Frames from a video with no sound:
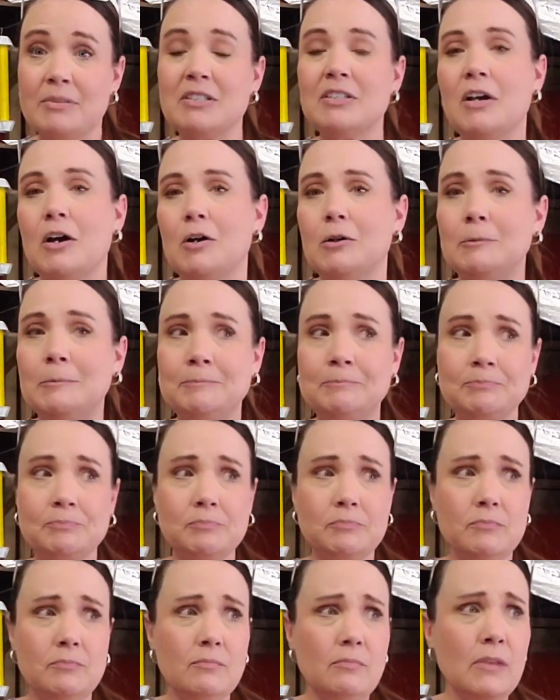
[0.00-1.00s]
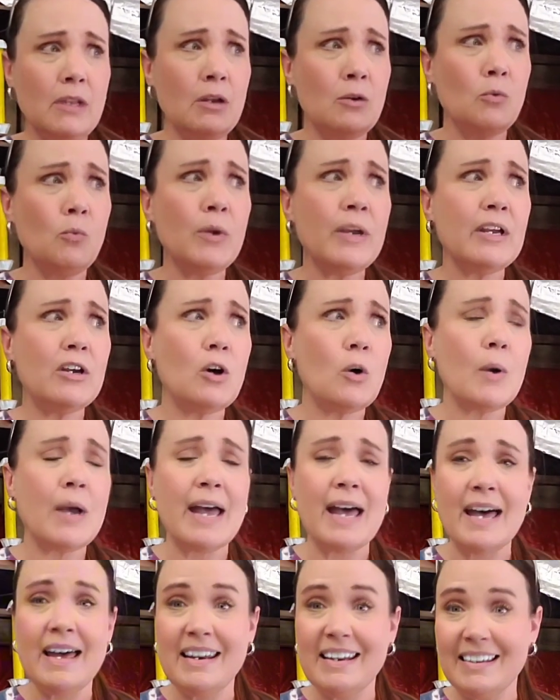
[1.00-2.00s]
So we go
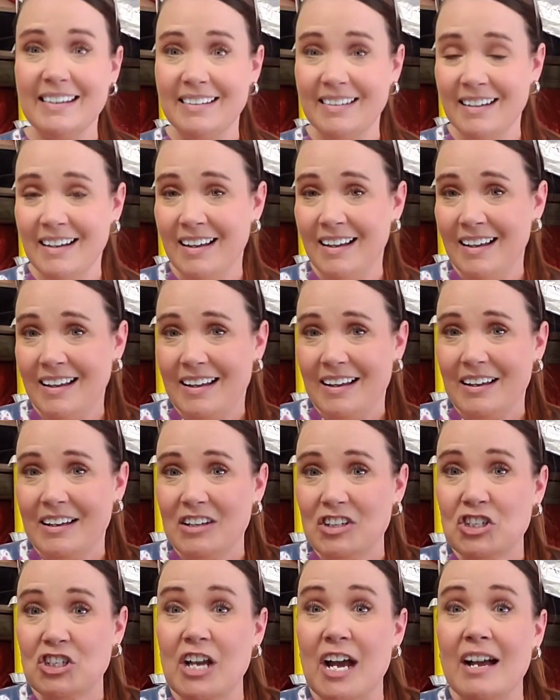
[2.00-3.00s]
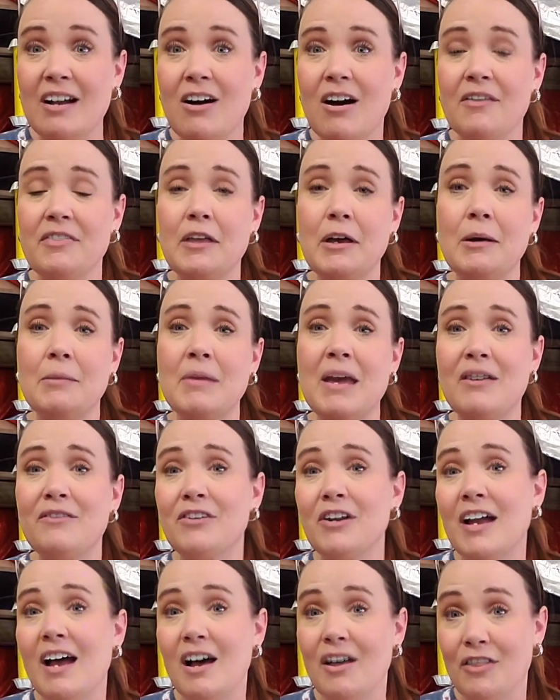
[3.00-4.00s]
ahead and check on them
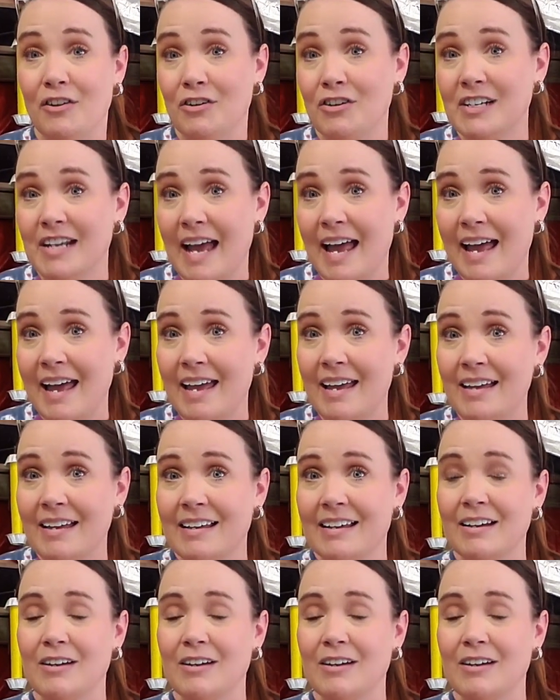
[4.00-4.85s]
every other day,